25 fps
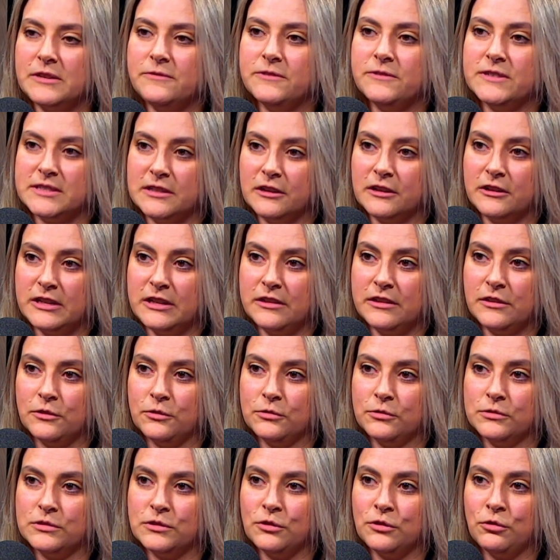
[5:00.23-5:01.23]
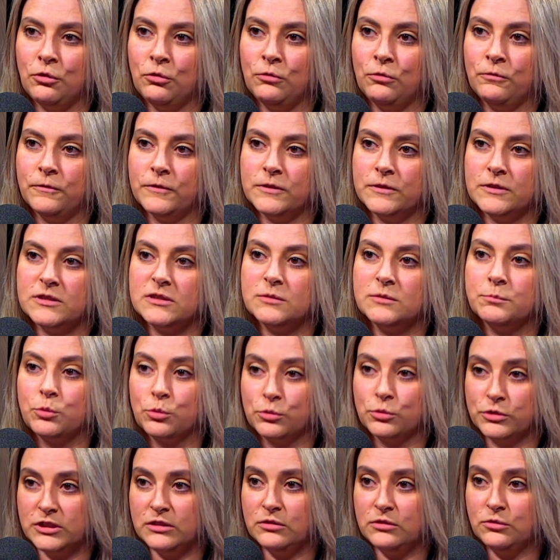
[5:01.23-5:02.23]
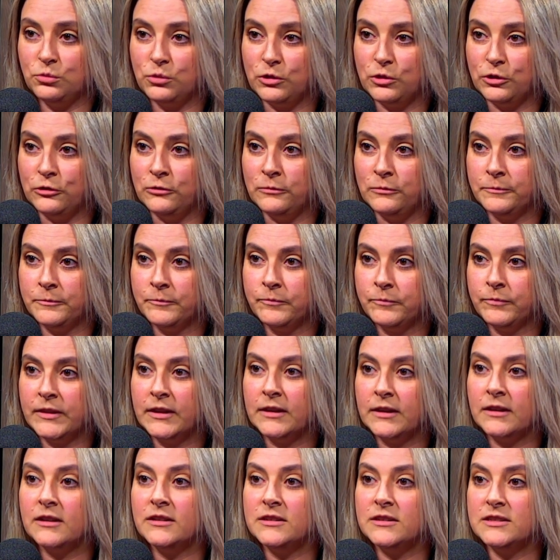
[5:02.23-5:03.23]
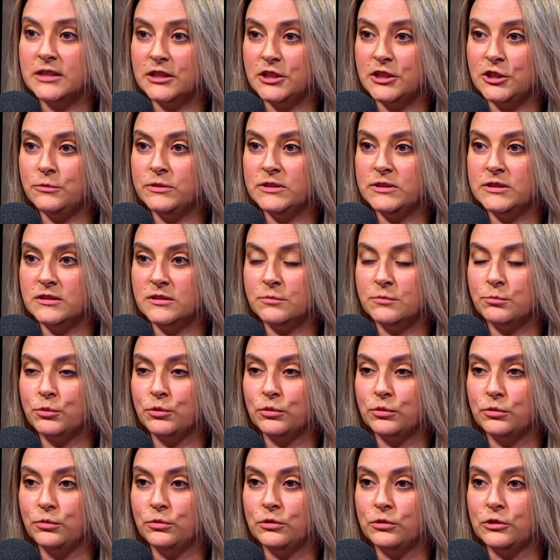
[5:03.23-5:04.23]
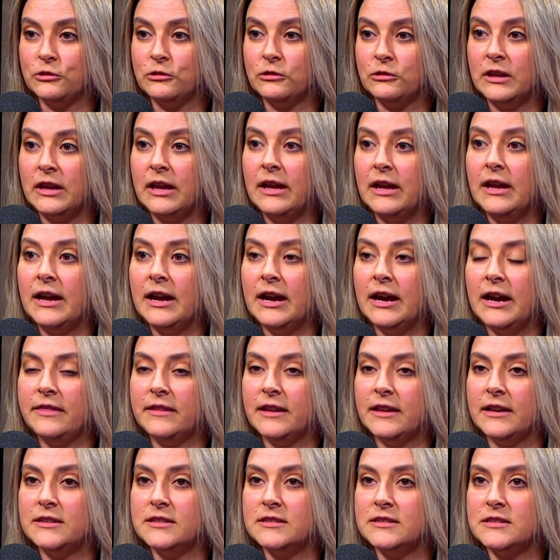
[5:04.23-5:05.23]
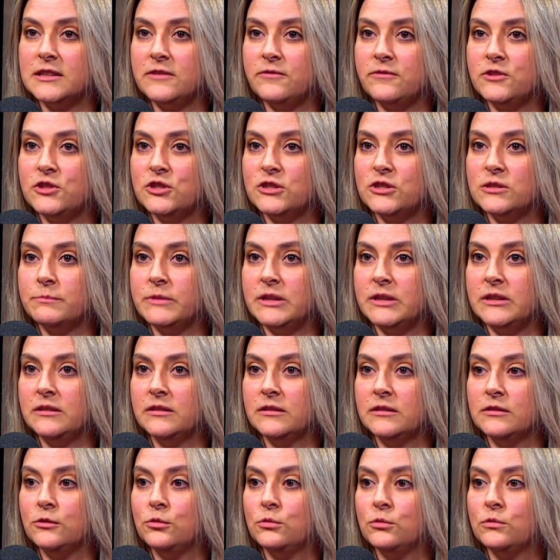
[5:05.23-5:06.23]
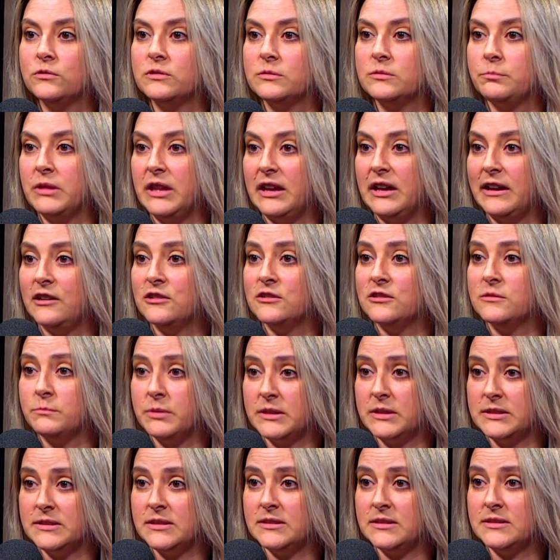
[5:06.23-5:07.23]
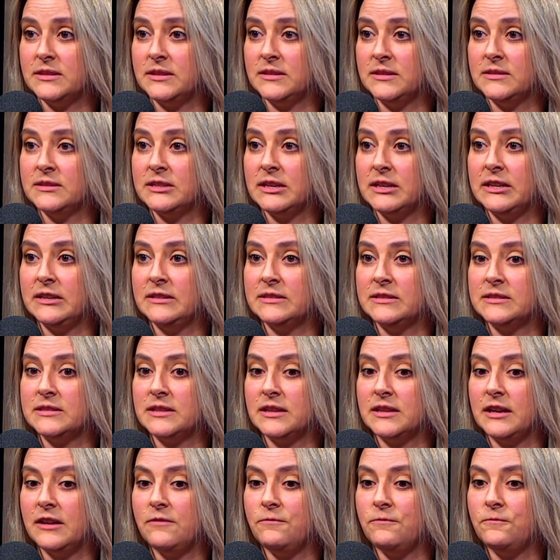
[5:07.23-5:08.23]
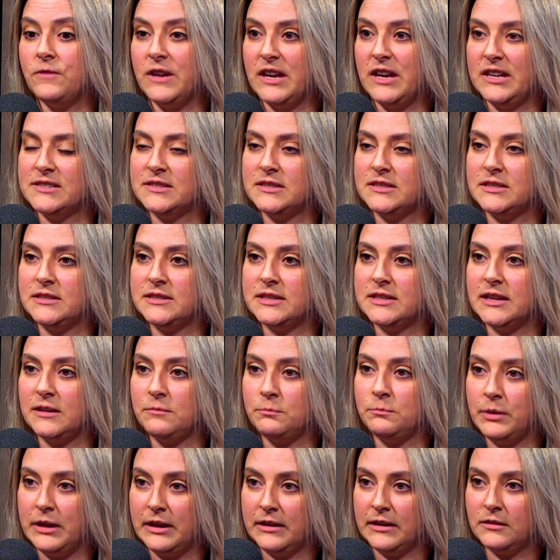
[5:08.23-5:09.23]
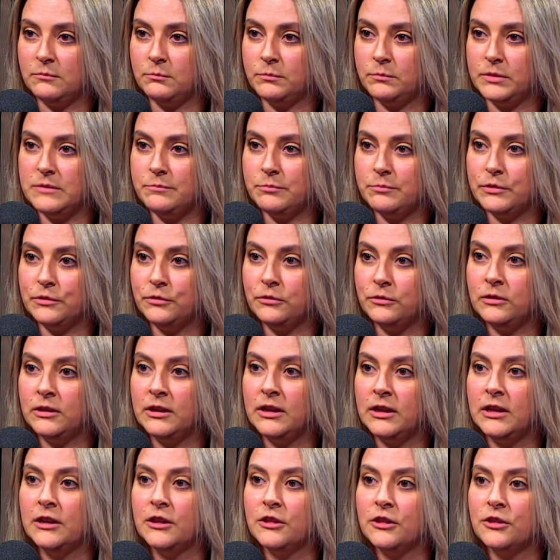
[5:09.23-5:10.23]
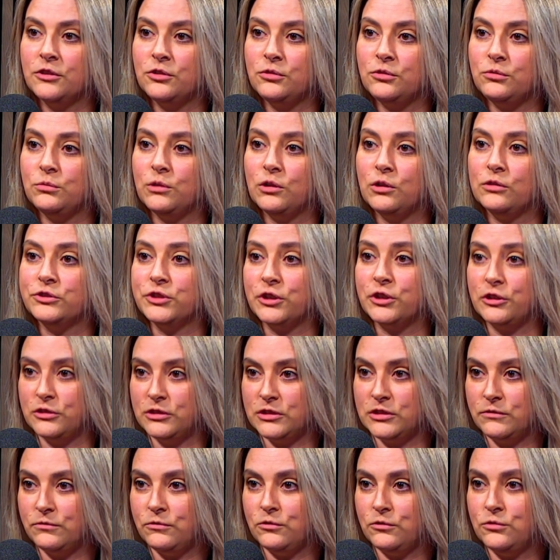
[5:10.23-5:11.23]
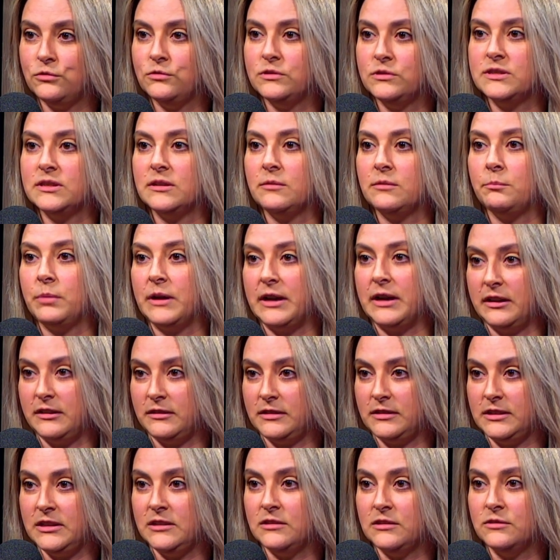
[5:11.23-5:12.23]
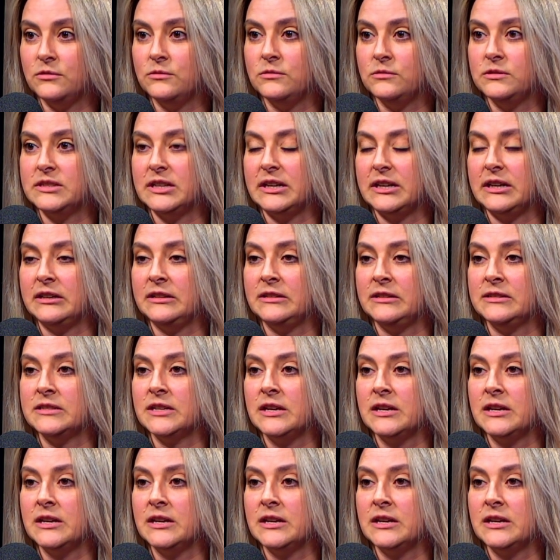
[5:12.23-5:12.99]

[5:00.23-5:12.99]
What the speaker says: it's our ethos of supporting local. continuing to support local. And that doesn't even just mean local suppliers and businesses. It's investing time back in people through alternative routes and paralegals. And